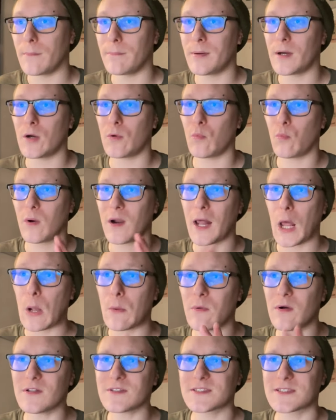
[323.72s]
But what I
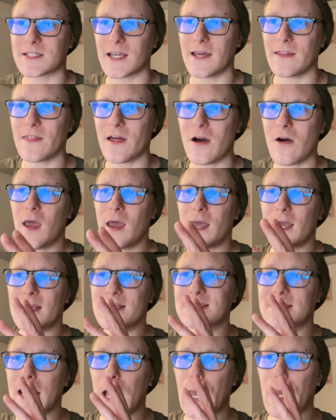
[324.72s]
will say though,
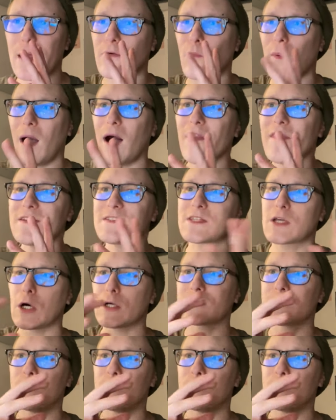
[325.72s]
is that while this goes